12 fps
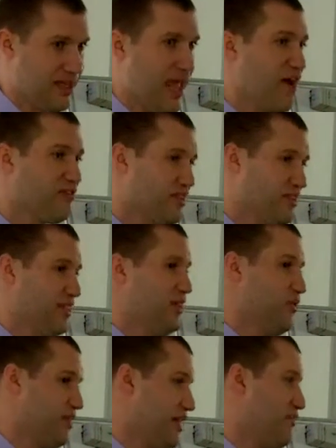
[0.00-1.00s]
You have to
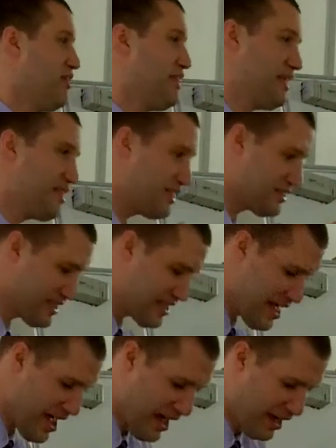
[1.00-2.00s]
deal with everything that's
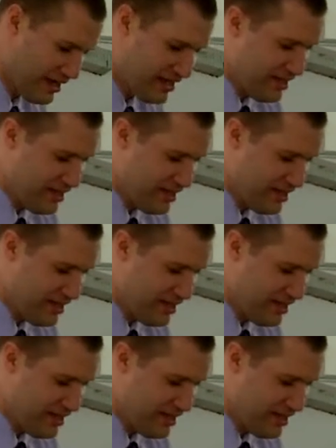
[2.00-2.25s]
there.